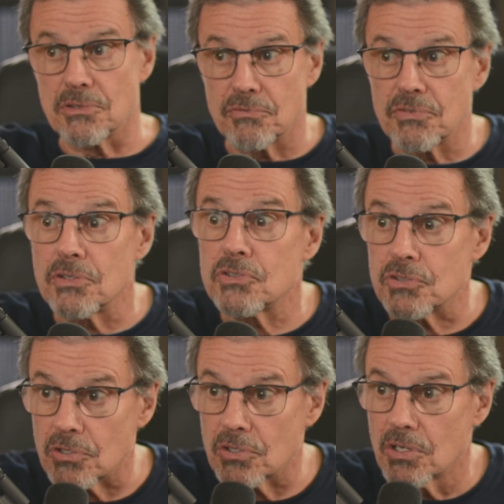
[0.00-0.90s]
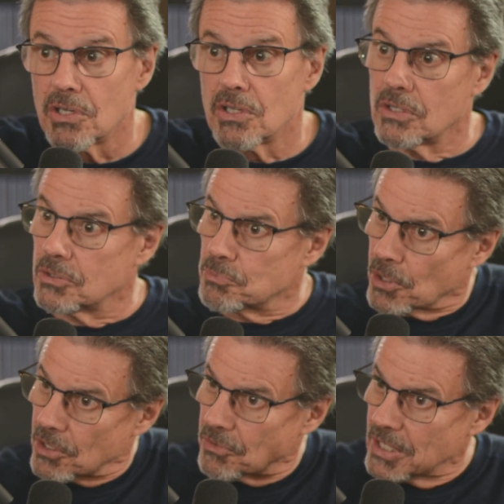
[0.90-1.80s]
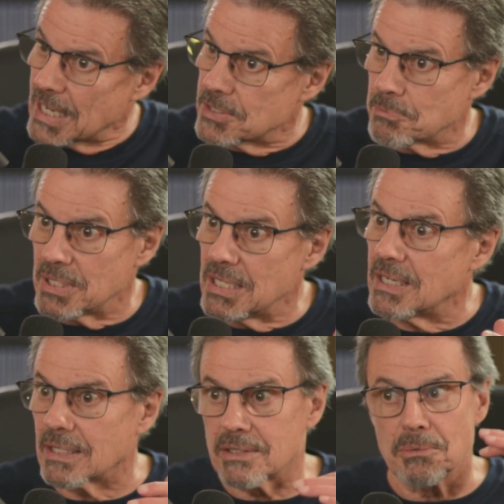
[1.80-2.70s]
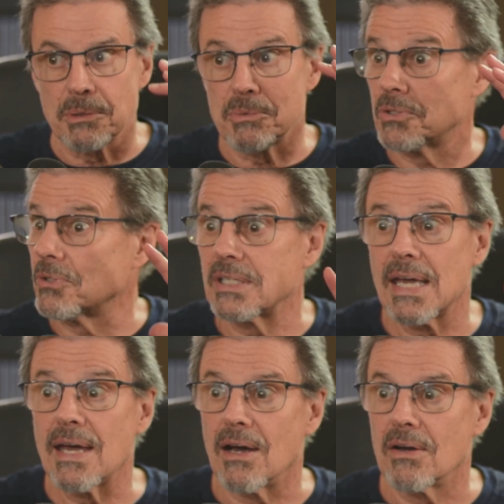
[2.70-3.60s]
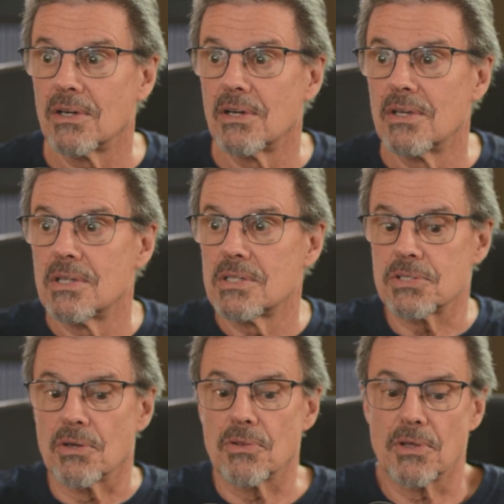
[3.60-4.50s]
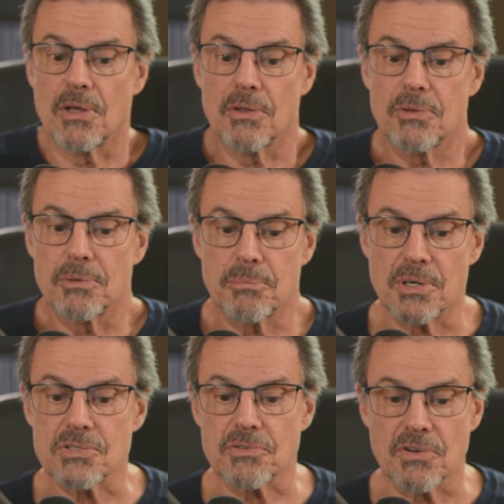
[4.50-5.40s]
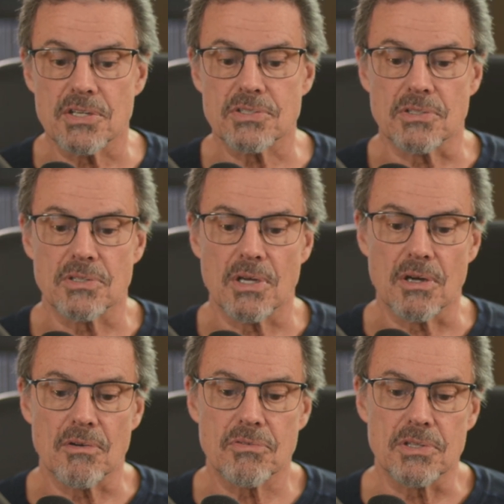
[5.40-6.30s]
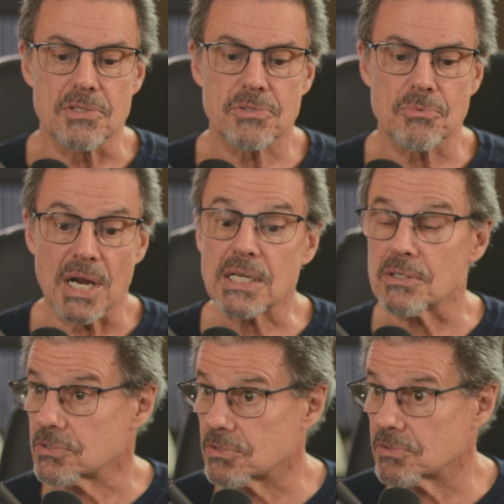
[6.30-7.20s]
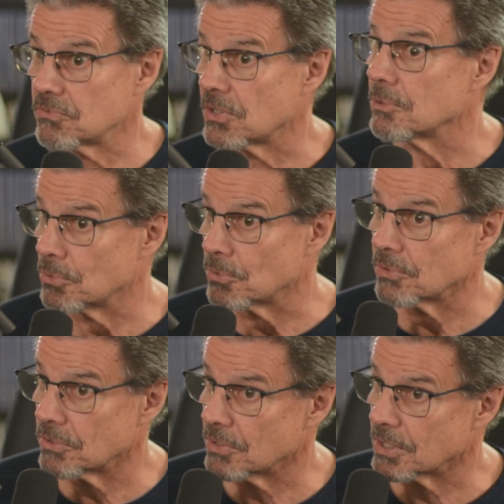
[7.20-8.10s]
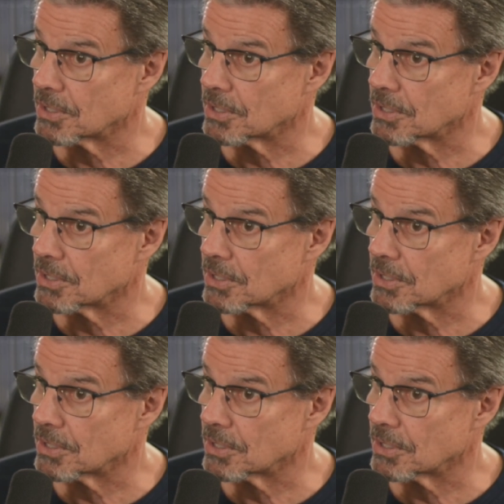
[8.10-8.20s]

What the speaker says: into the future. It's part of what adds meaning to what we're doing now. So the preservation of these records is a very important